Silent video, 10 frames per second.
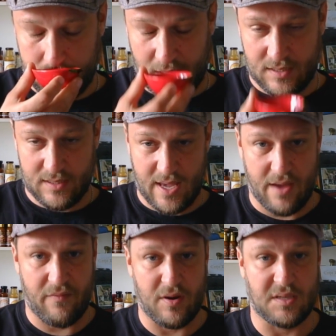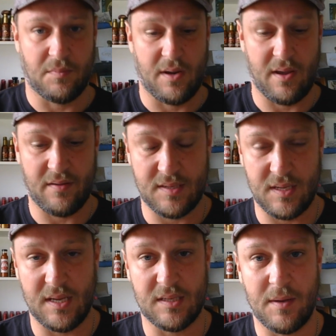it's there. Very it
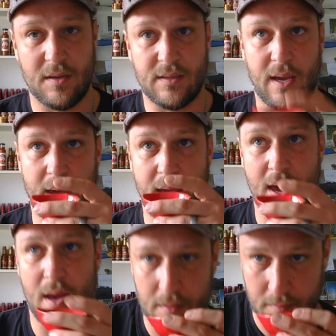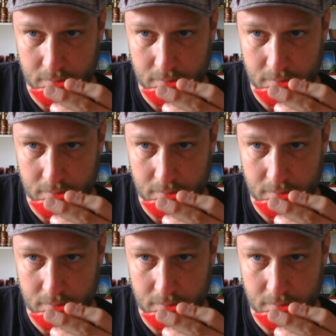smells like a